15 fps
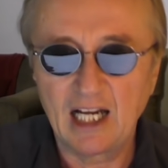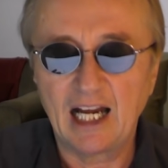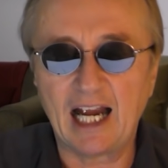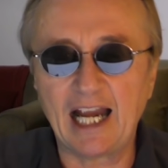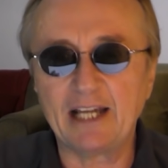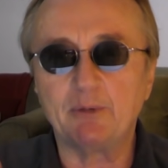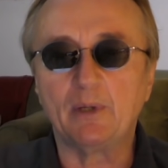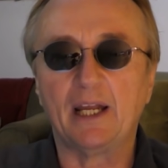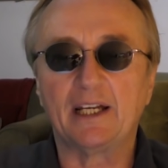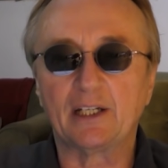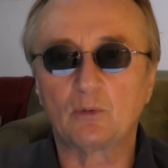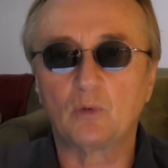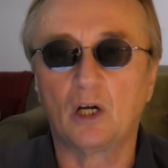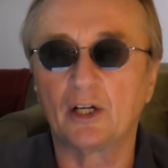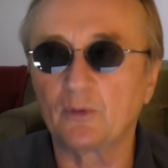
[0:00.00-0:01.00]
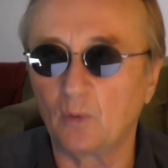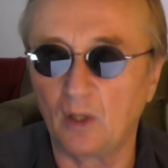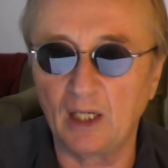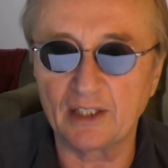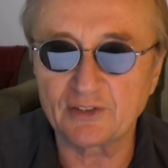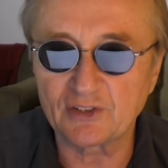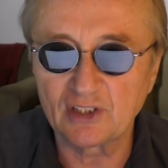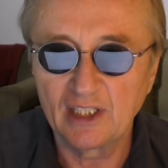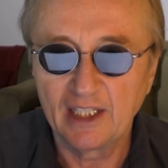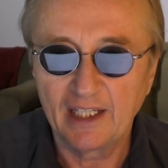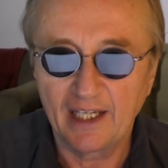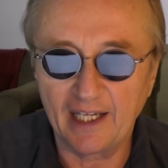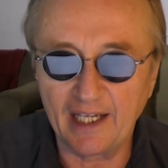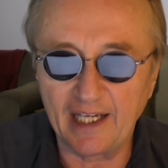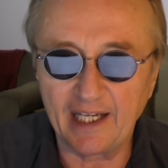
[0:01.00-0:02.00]
I rented one once,
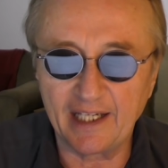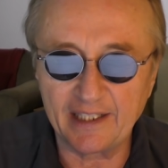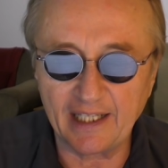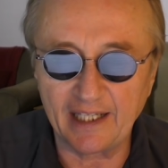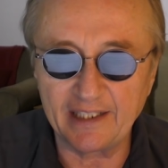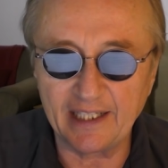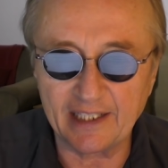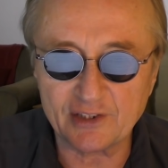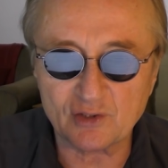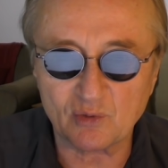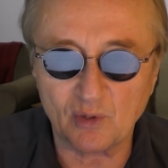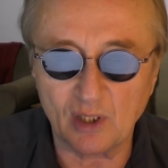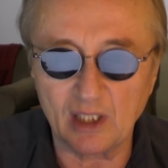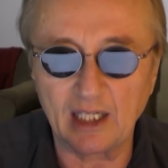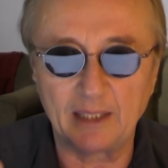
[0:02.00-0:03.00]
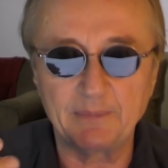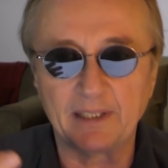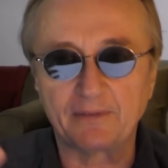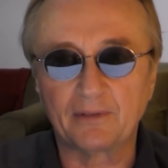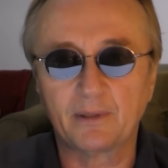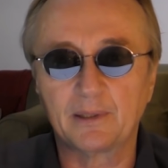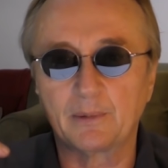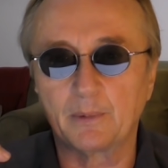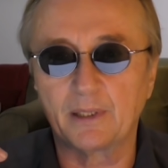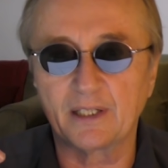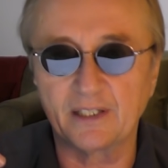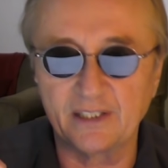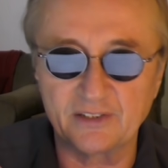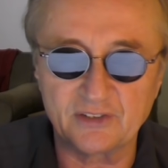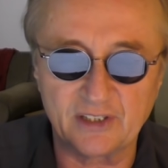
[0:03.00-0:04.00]
And, and I swore, I'm never running one of
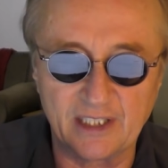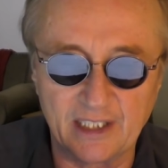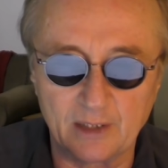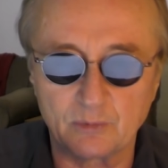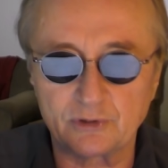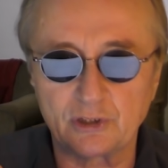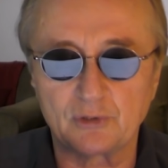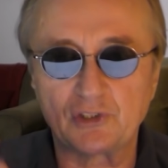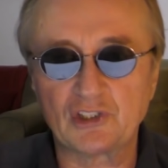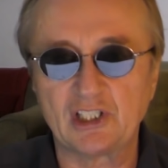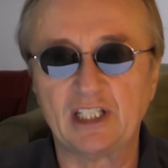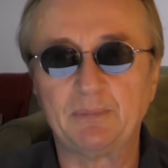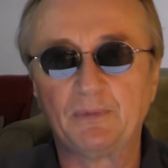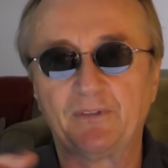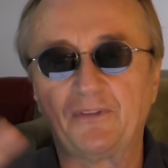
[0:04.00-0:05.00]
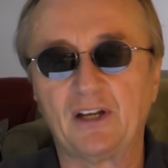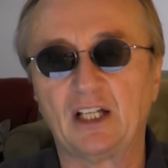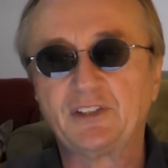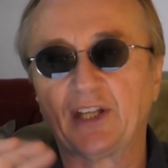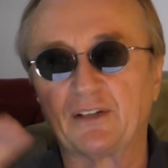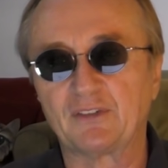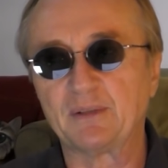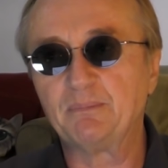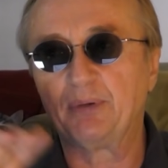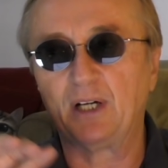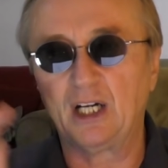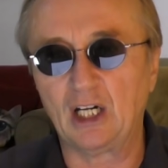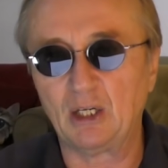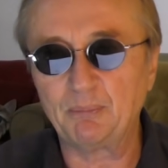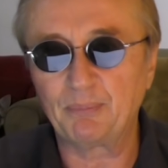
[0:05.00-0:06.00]
these again. It was so cheap, you felt every
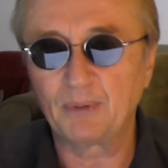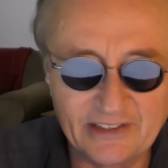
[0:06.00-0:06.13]
bump.